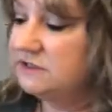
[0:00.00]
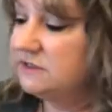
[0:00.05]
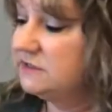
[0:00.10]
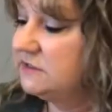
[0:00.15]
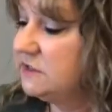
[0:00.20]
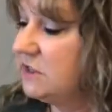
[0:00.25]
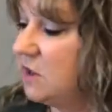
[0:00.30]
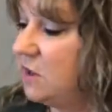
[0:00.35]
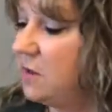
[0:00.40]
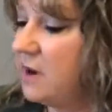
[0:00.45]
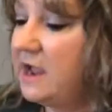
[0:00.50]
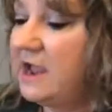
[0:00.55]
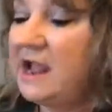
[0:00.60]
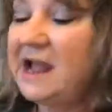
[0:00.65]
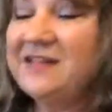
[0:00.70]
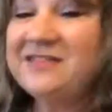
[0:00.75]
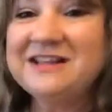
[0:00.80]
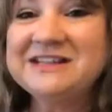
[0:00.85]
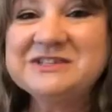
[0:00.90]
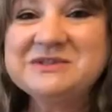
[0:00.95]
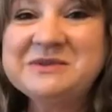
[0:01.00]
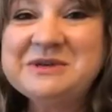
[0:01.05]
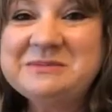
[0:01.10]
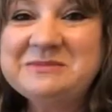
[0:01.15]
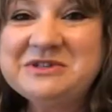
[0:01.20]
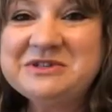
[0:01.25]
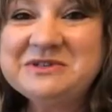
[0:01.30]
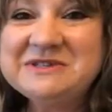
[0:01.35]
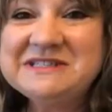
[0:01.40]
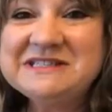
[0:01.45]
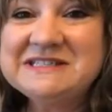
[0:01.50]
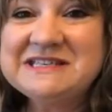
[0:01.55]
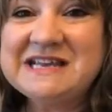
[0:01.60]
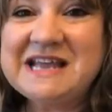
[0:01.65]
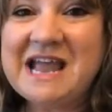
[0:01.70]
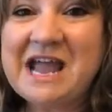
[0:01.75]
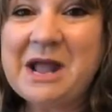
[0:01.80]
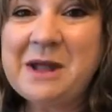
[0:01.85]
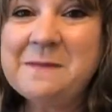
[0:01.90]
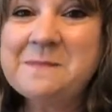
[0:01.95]
So that's what I'm doing
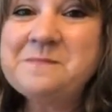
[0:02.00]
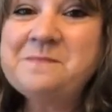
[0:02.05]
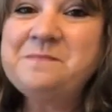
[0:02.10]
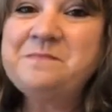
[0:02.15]
today.